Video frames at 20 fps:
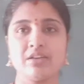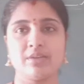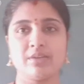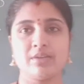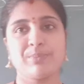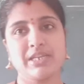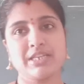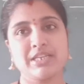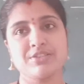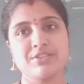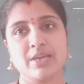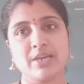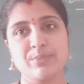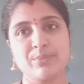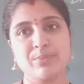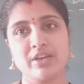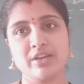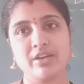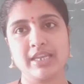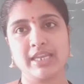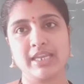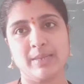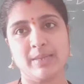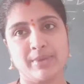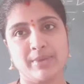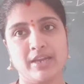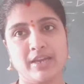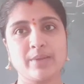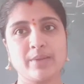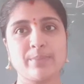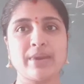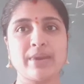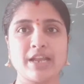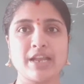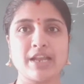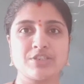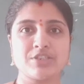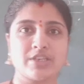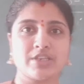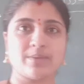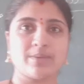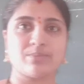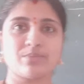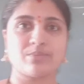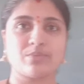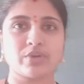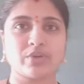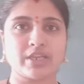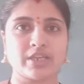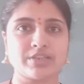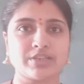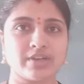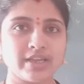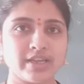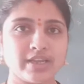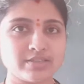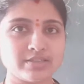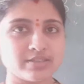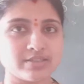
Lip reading: please type your name and branch name. Okay, students?